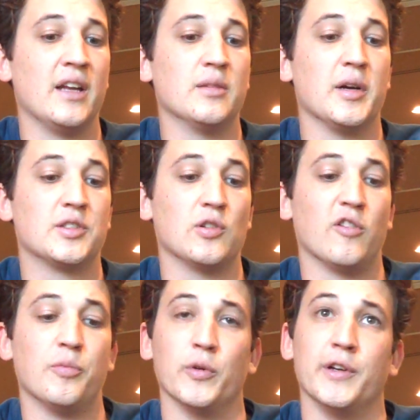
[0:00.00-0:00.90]
Into my
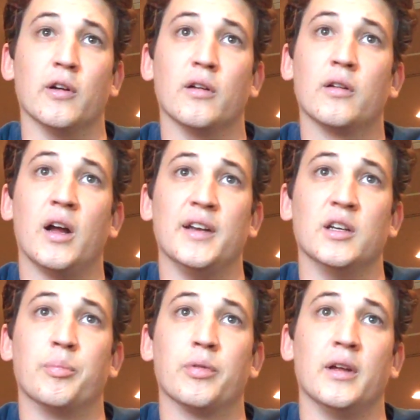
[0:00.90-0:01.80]
sophomore year, I did
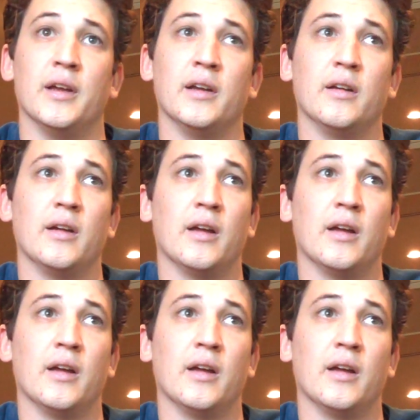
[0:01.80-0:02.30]
a play.